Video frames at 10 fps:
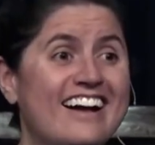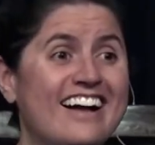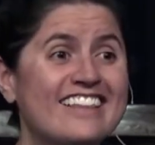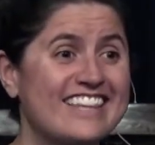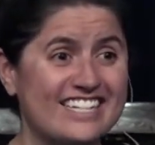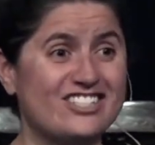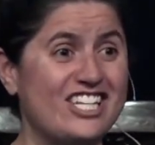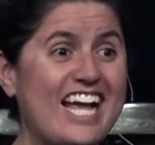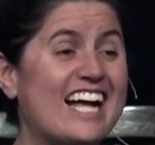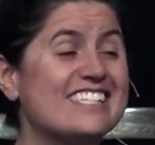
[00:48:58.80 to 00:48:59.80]
Like she
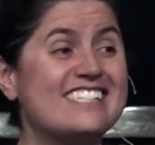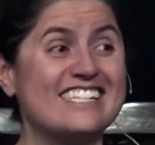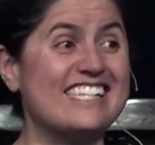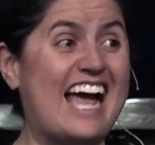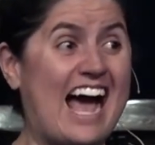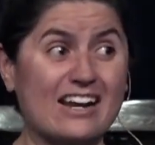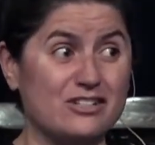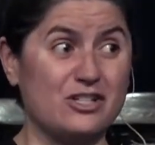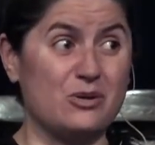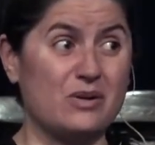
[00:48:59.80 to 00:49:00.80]
has this
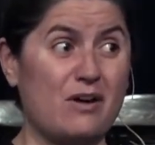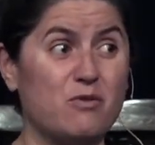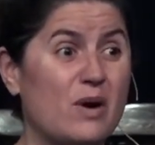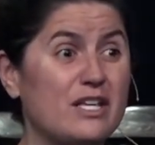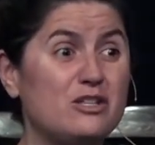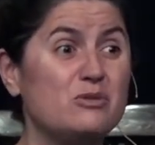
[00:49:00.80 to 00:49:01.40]
attitude of what you